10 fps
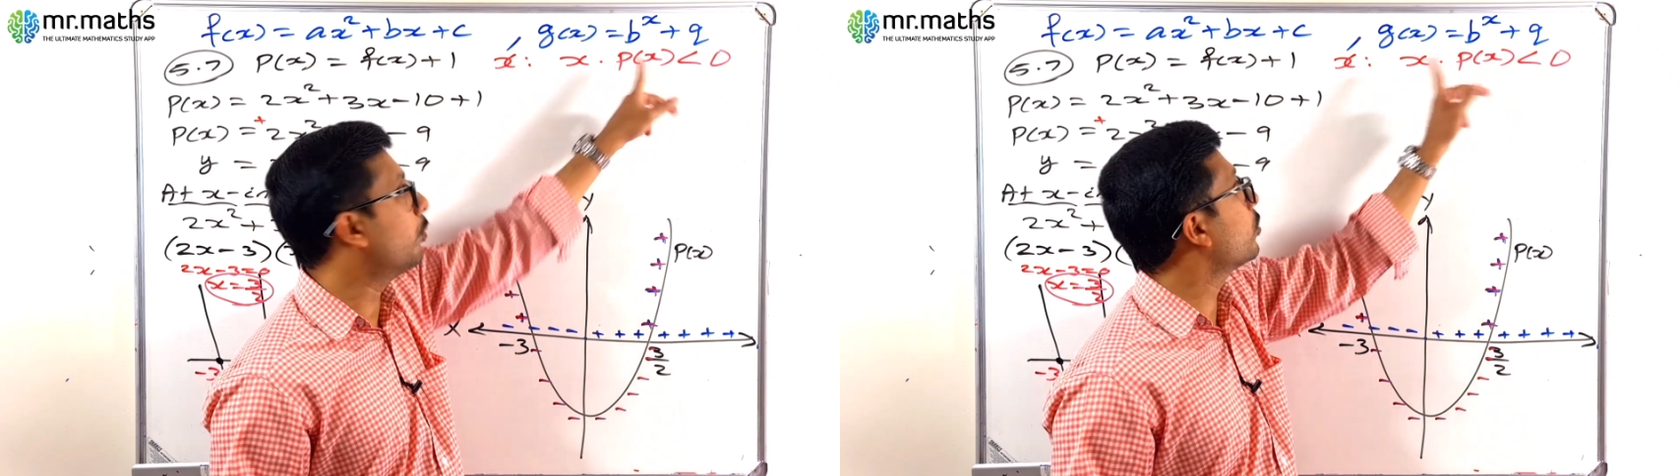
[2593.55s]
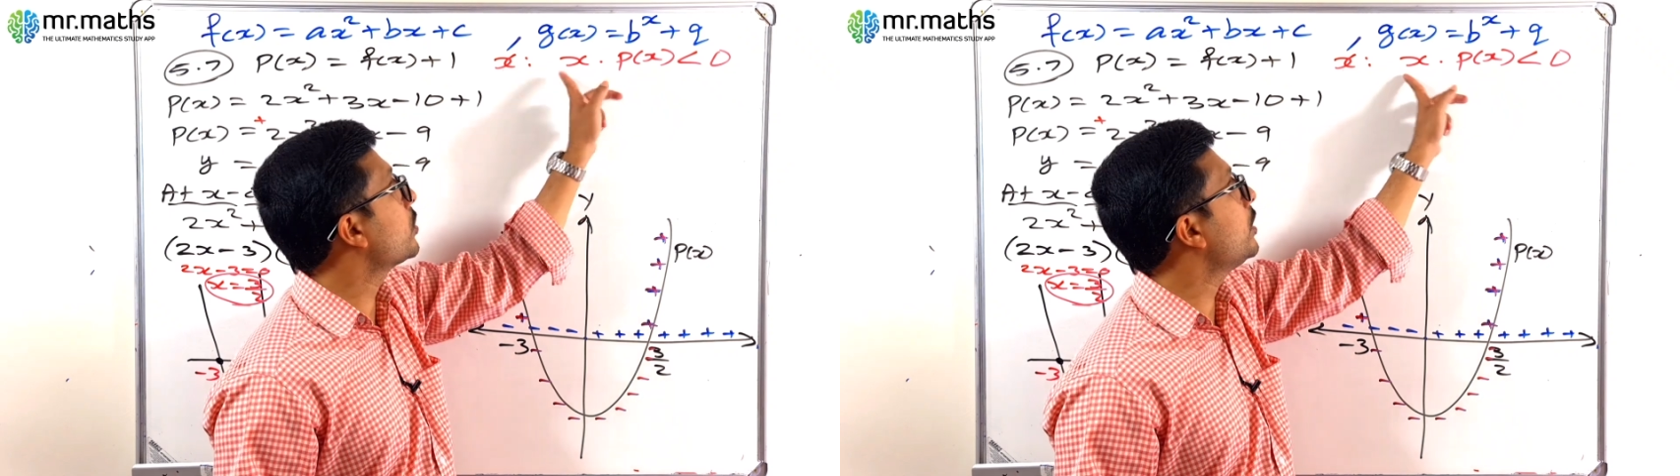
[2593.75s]

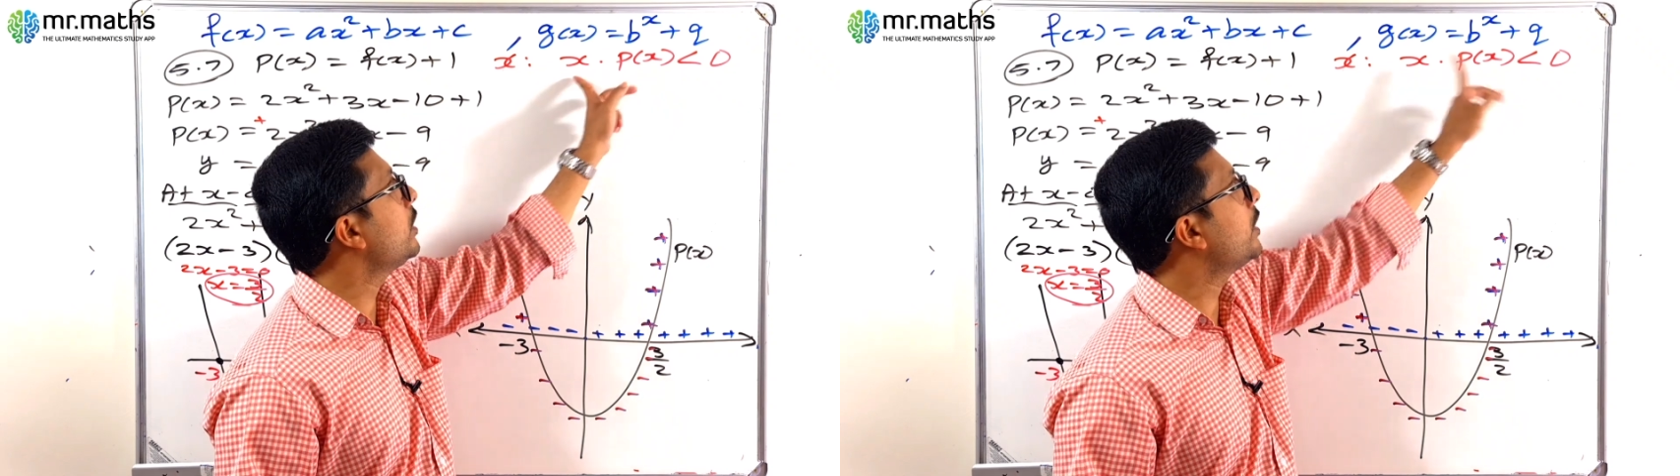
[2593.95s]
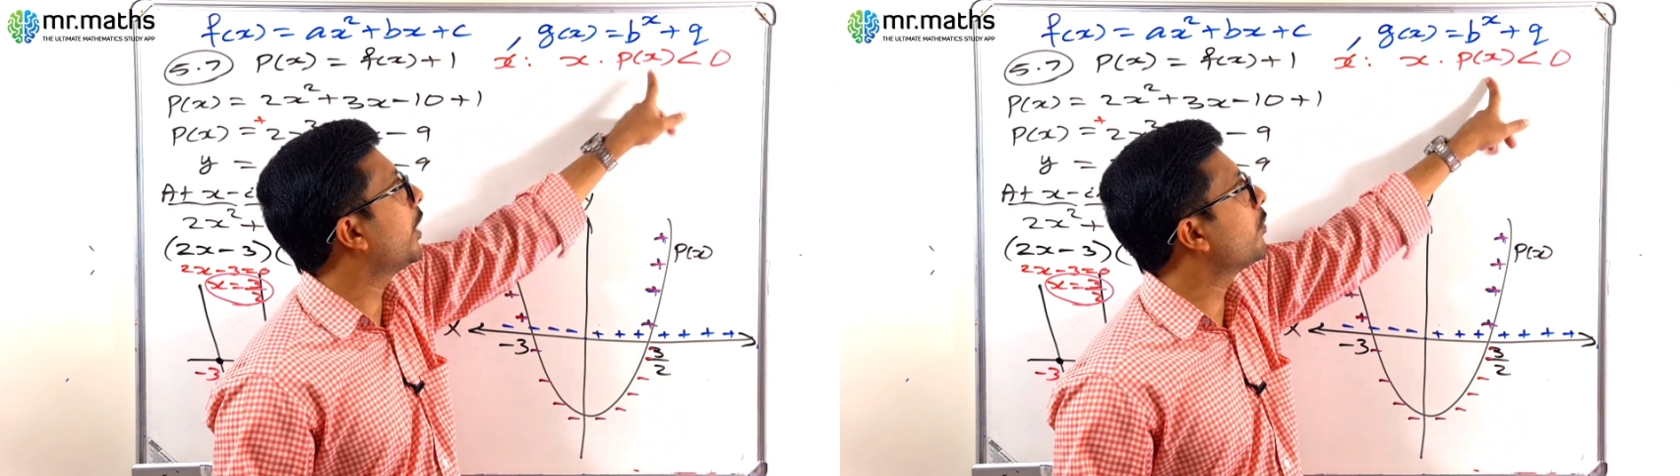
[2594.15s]

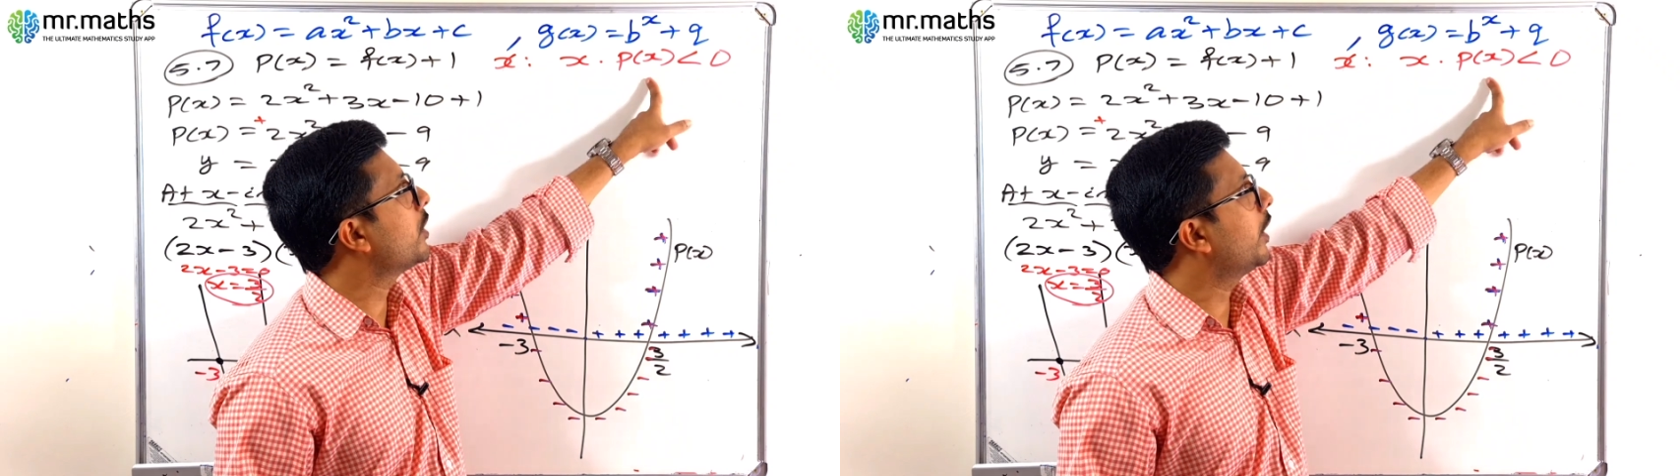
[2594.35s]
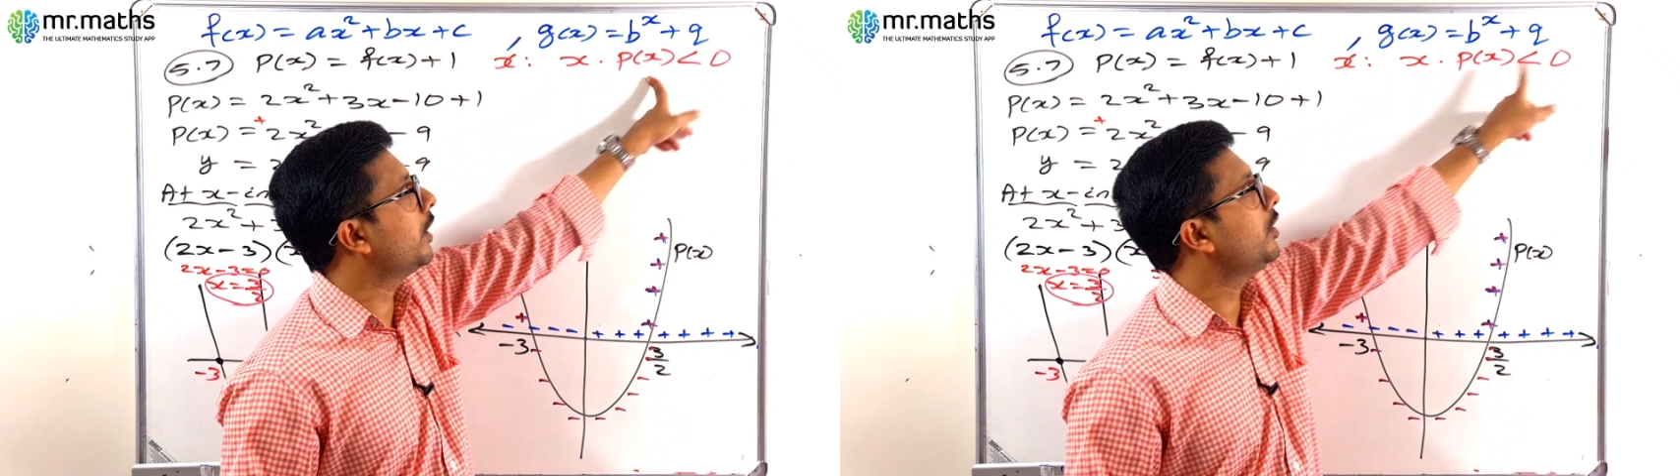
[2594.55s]
Positive times
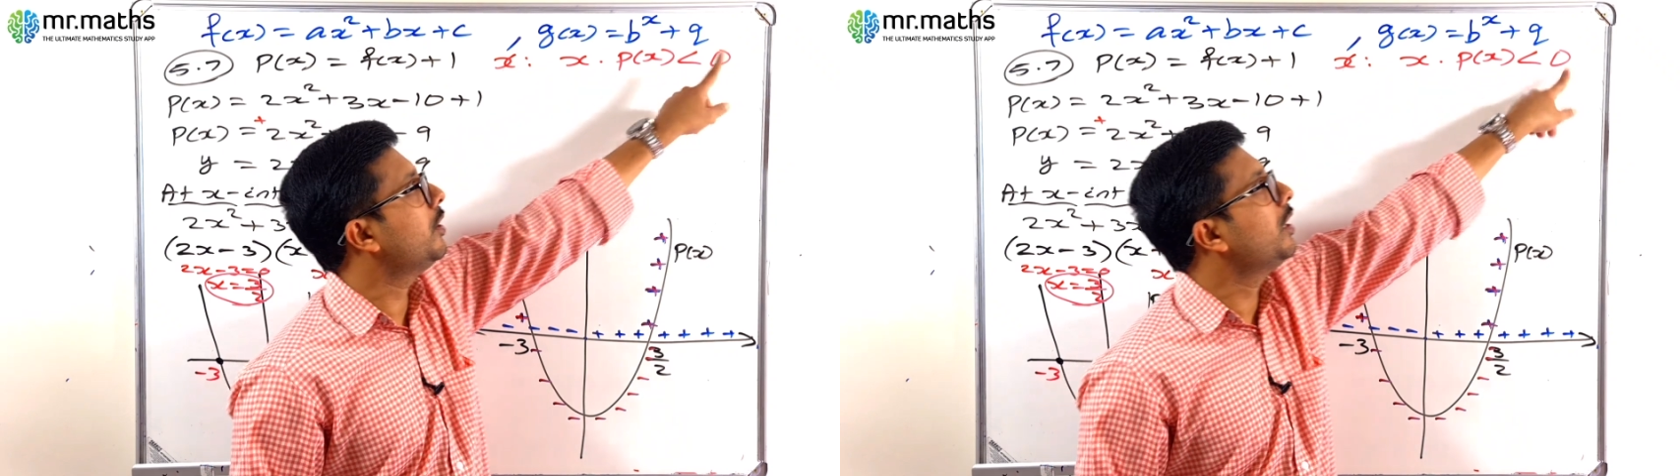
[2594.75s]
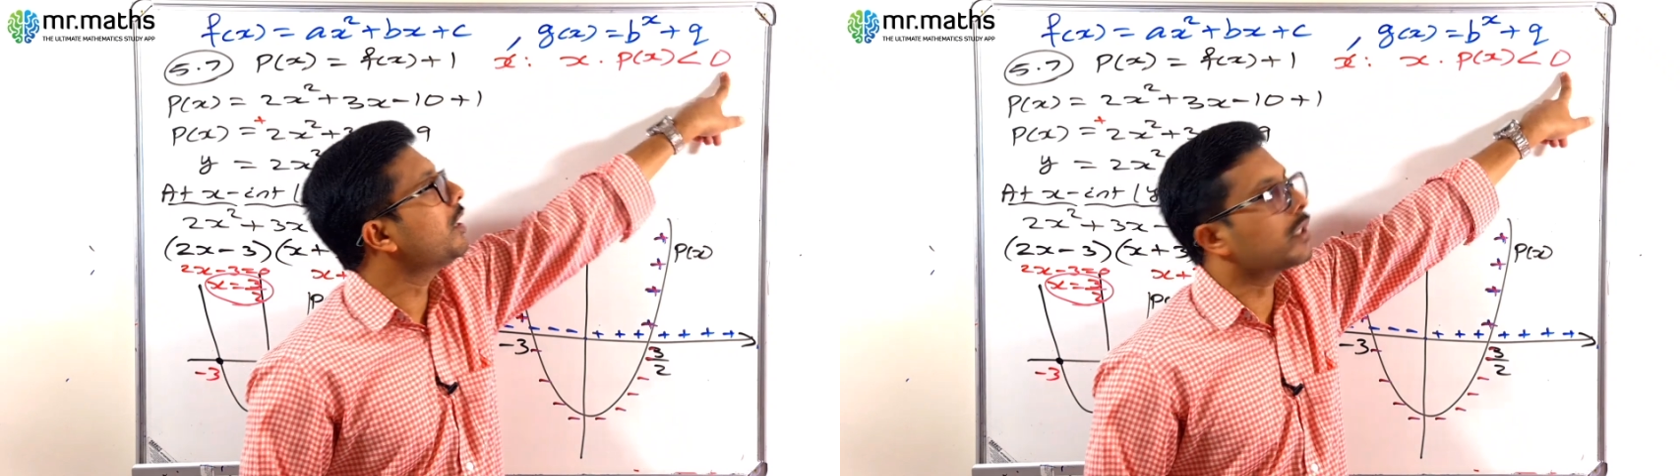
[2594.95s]
negative
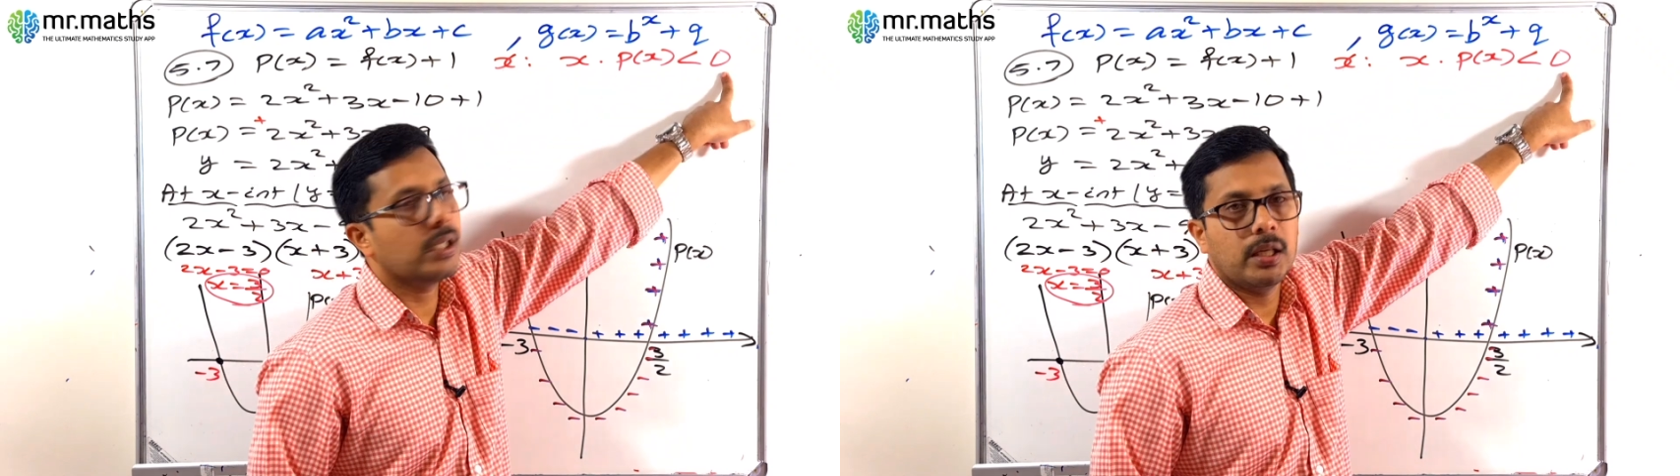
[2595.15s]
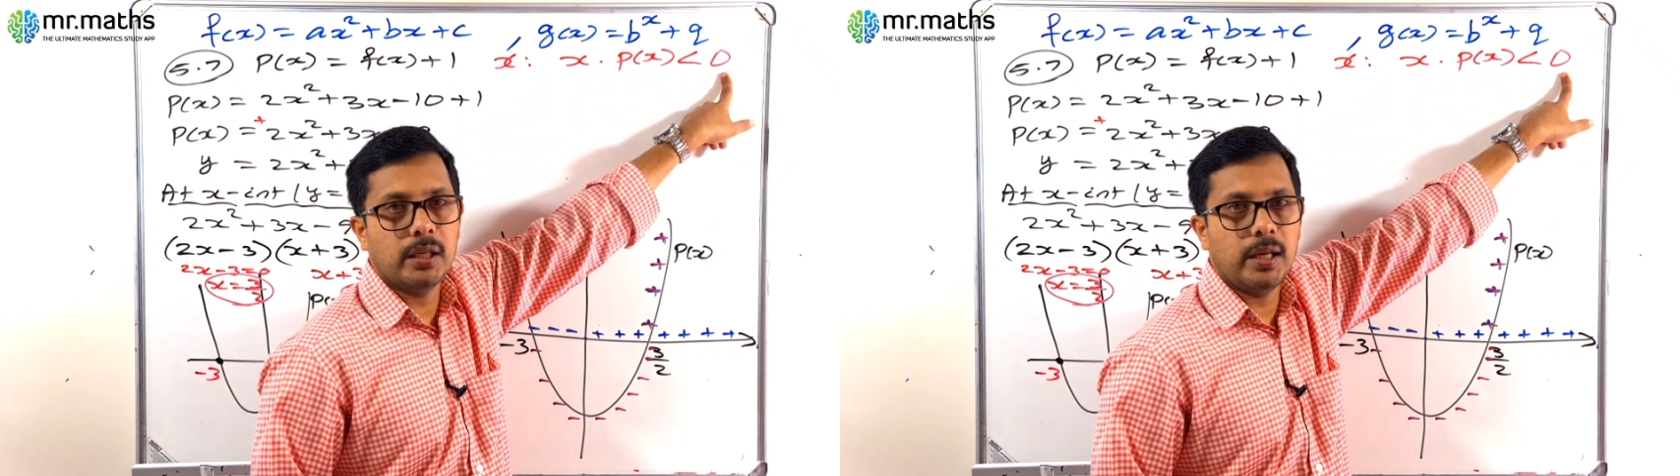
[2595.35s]
is
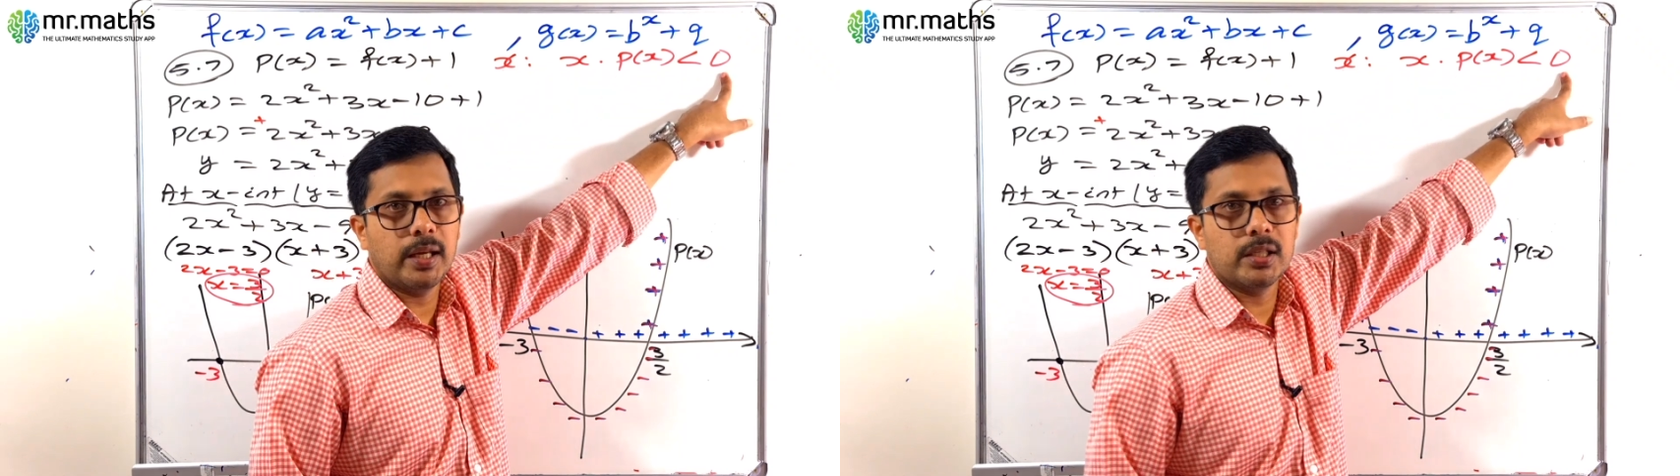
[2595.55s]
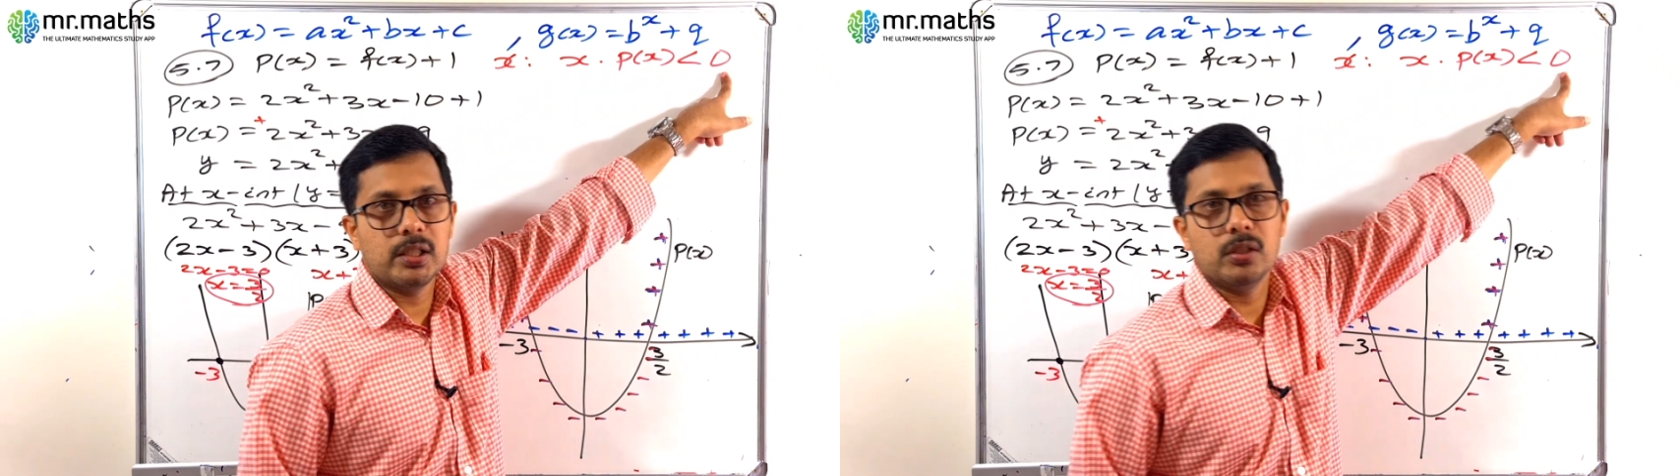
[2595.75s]

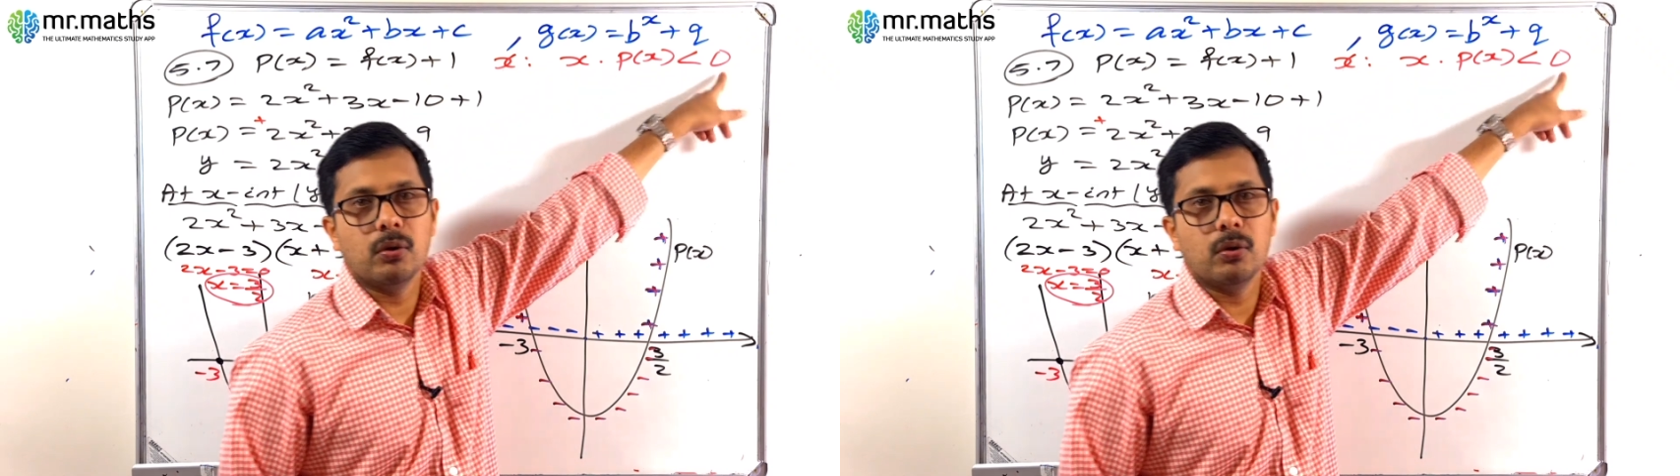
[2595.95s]
negative,